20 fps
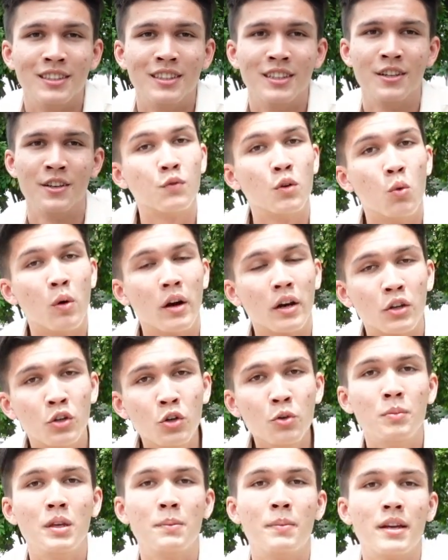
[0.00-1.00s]
For what could
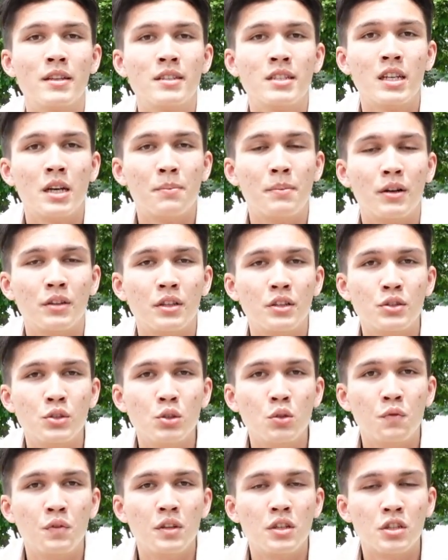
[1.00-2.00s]
be better about this new
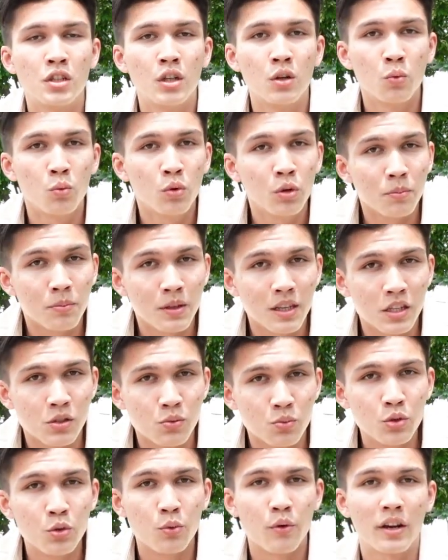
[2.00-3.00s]
feature would be its
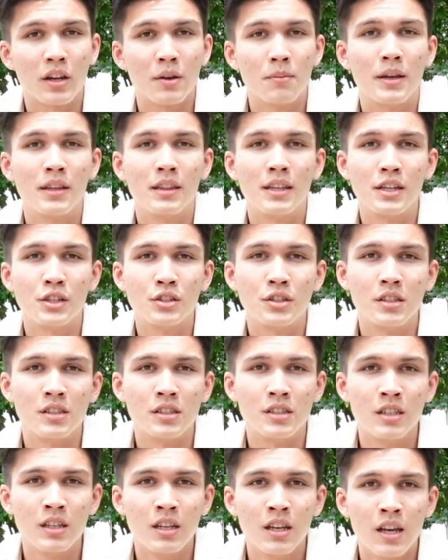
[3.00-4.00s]
route recommendations,
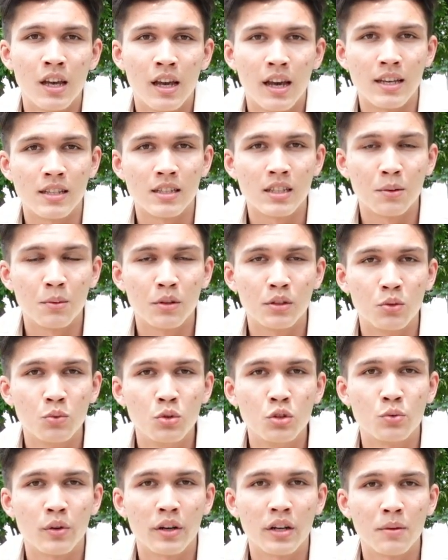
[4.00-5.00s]
as some of the
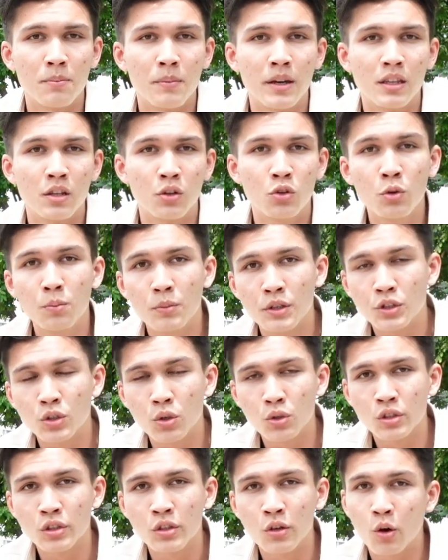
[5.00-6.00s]
routes recommended could be
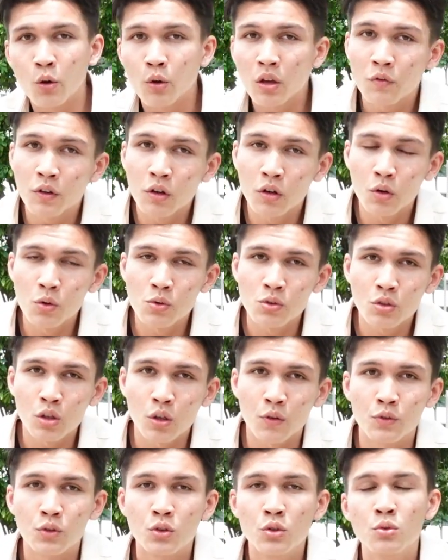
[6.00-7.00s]
shorter or even closed
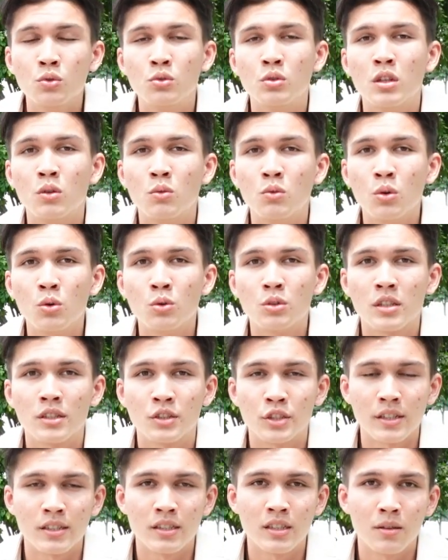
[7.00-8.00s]
off due to the road
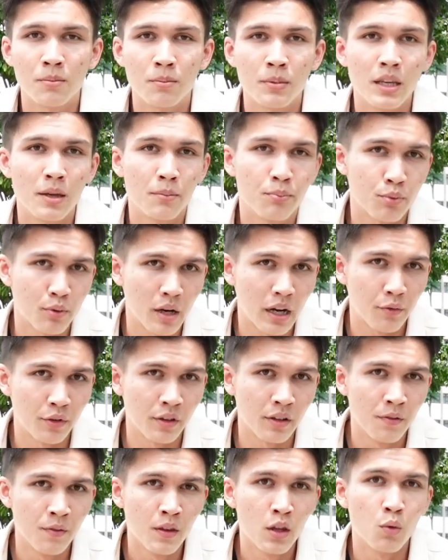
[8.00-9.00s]
suggested being private,
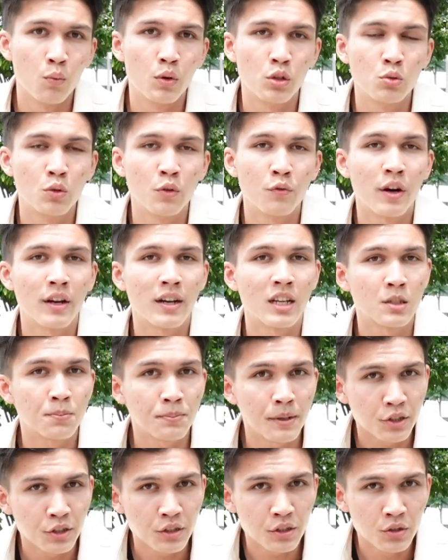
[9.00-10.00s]
which you will find
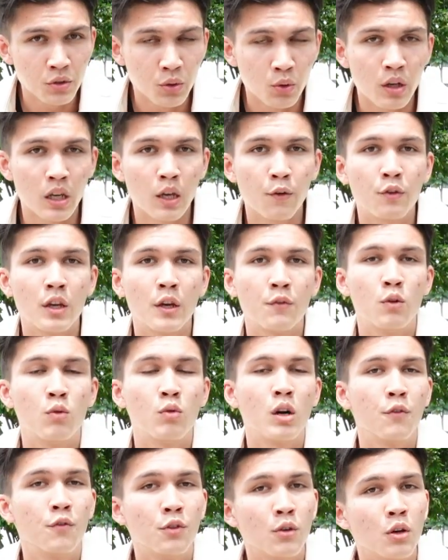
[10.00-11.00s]
especially so if you have a
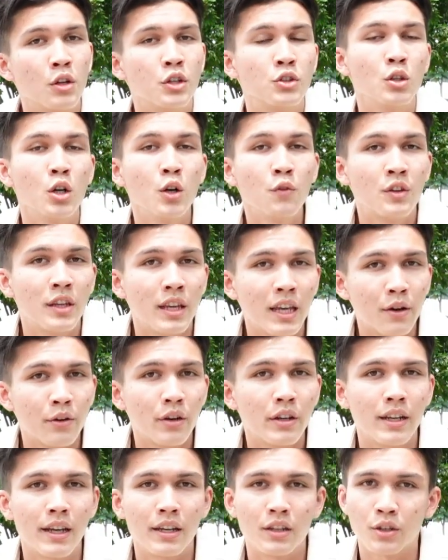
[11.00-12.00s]
rough knowledge of the area
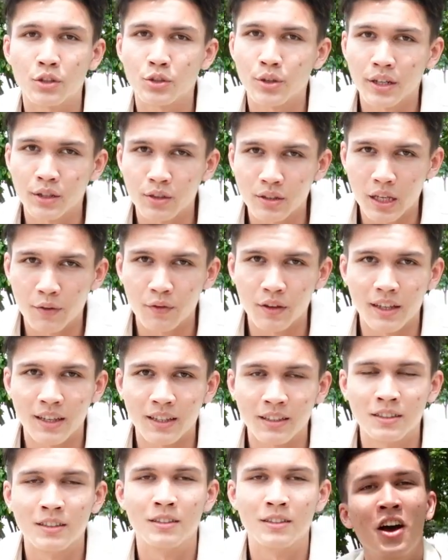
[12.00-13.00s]
that you're trying to
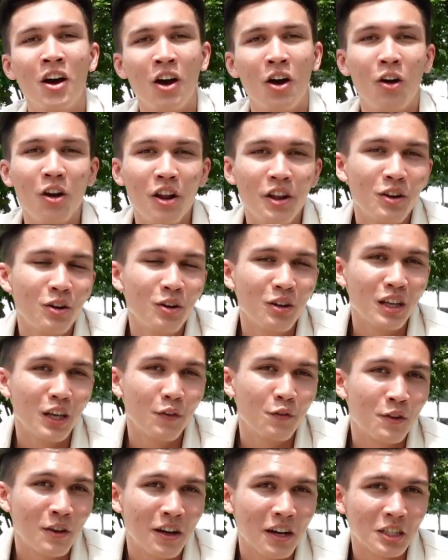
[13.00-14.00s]
navigate. All in all,
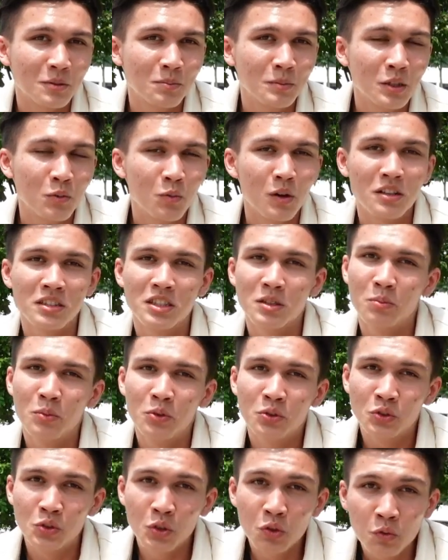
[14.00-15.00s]
if you ask me what is the
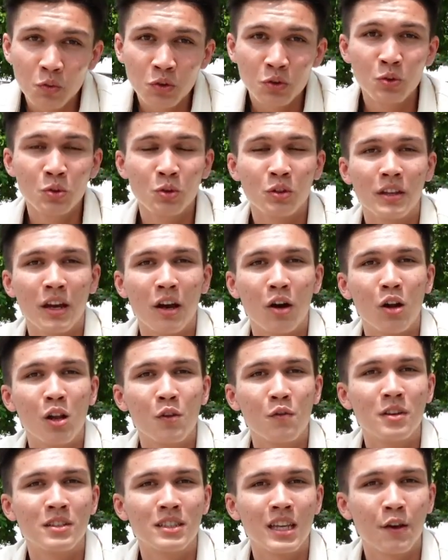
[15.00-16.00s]
most useful tool that all of
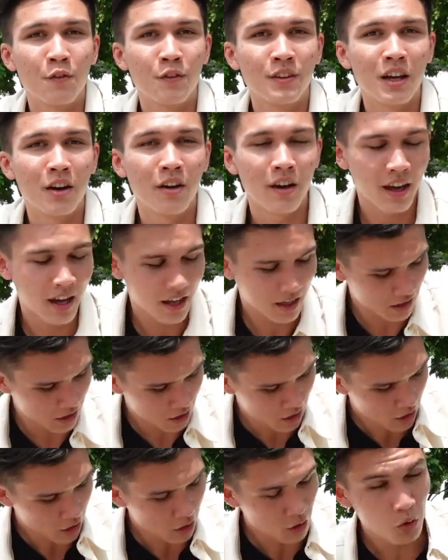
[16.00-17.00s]
us have in our hands,
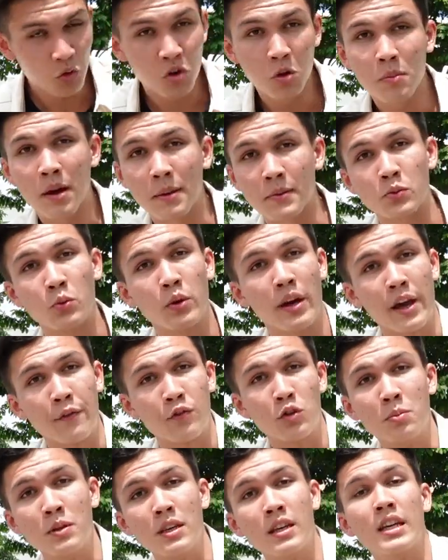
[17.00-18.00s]
Google Maps would have to
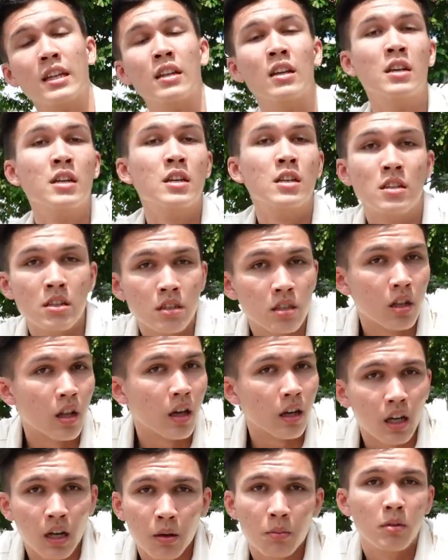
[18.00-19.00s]
be it. Still, I
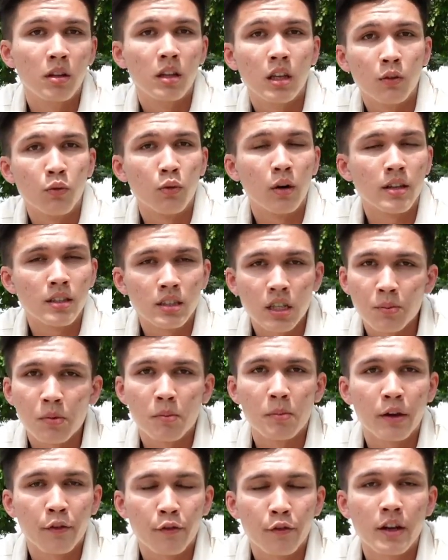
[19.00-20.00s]
can't believe why some of
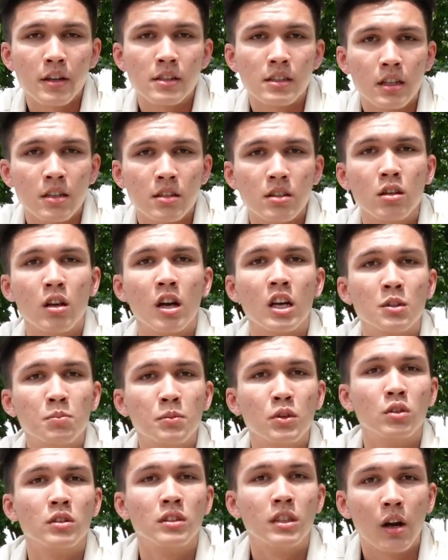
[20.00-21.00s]
my friends can still ask me
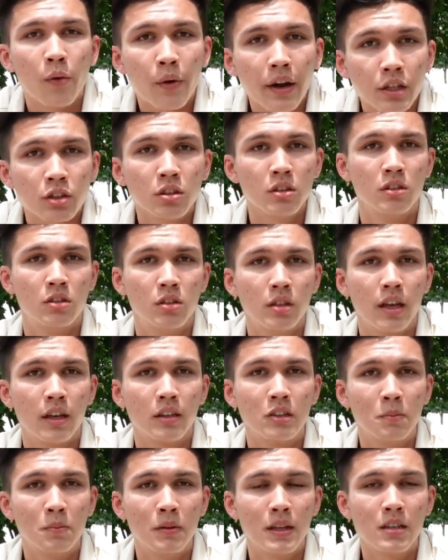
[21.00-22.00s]
on directions to get
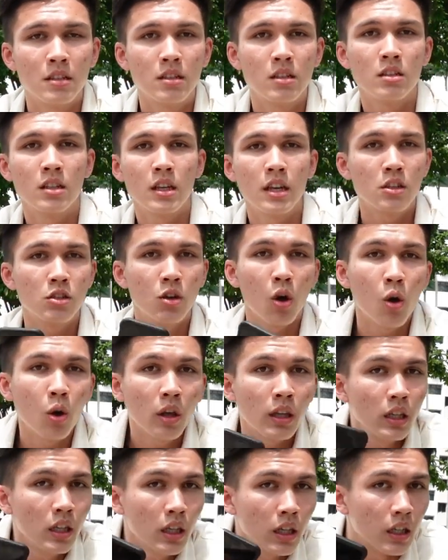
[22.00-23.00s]
to places. It's all
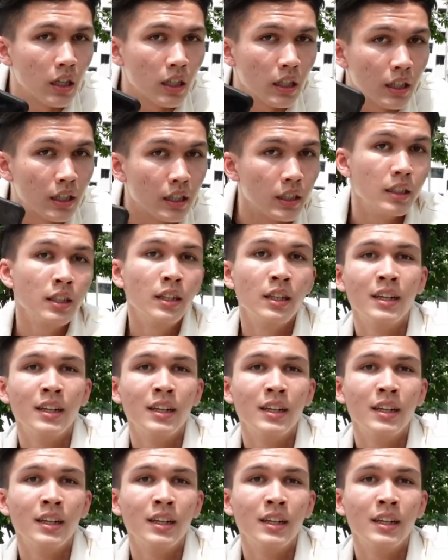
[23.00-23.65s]
here, Keenan.